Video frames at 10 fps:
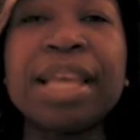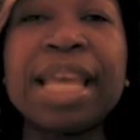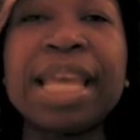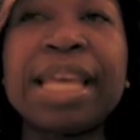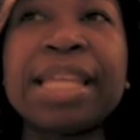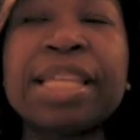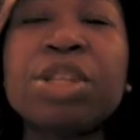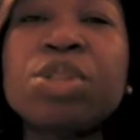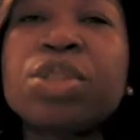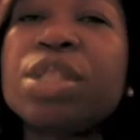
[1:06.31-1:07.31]
And
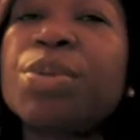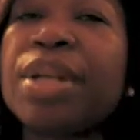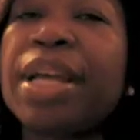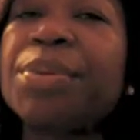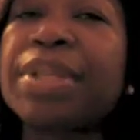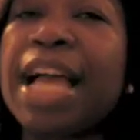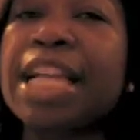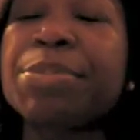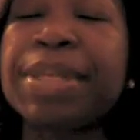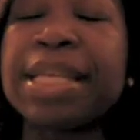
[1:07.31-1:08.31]
usually when I
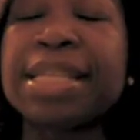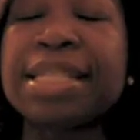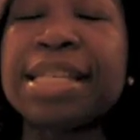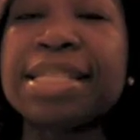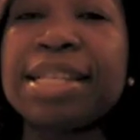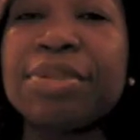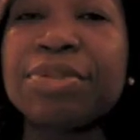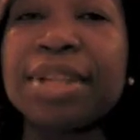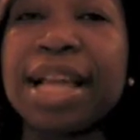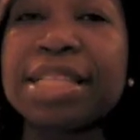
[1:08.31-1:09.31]
relax, because I
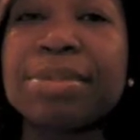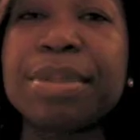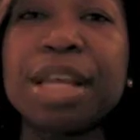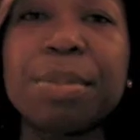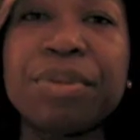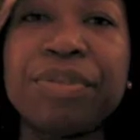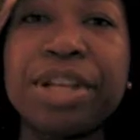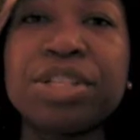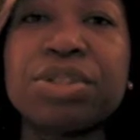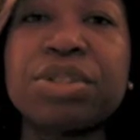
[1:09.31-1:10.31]
self-relax, I'm not a
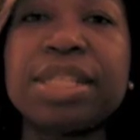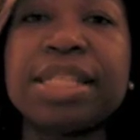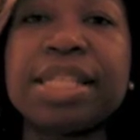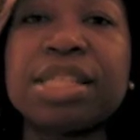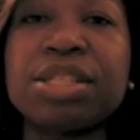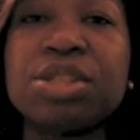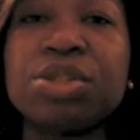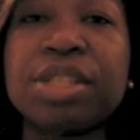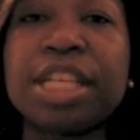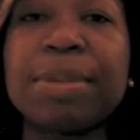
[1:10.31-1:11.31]
professional, it does
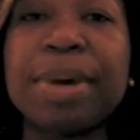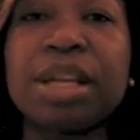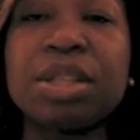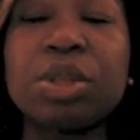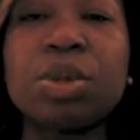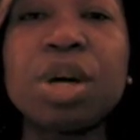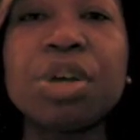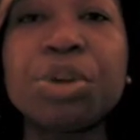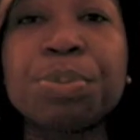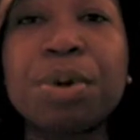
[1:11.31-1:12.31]
usually come out a little
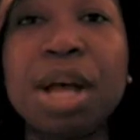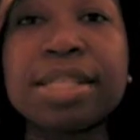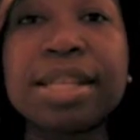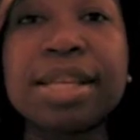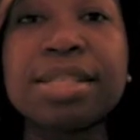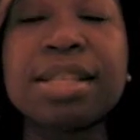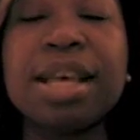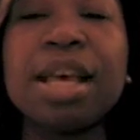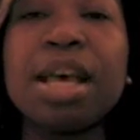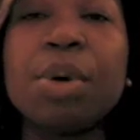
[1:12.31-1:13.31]
under processed,
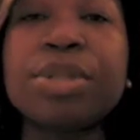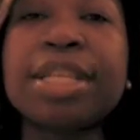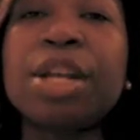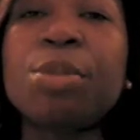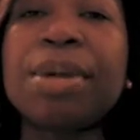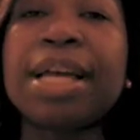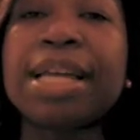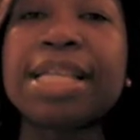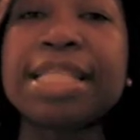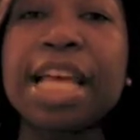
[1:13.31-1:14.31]
which I don't mind
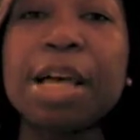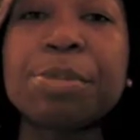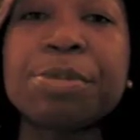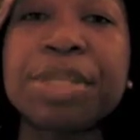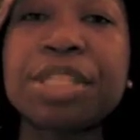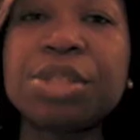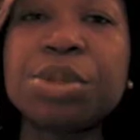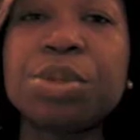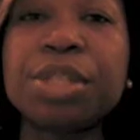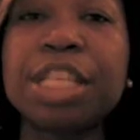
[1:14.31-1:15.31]
because it helps me
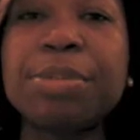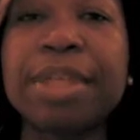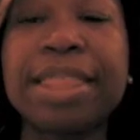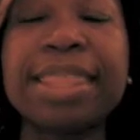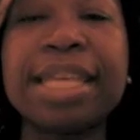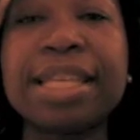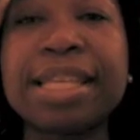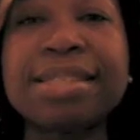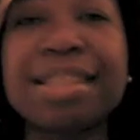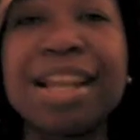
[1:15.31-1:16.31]
to keep that
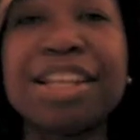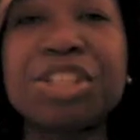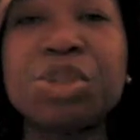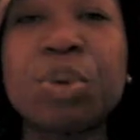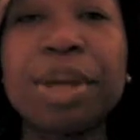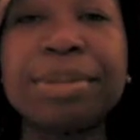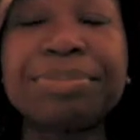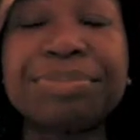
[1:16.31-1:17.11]
thickness that I enjoy.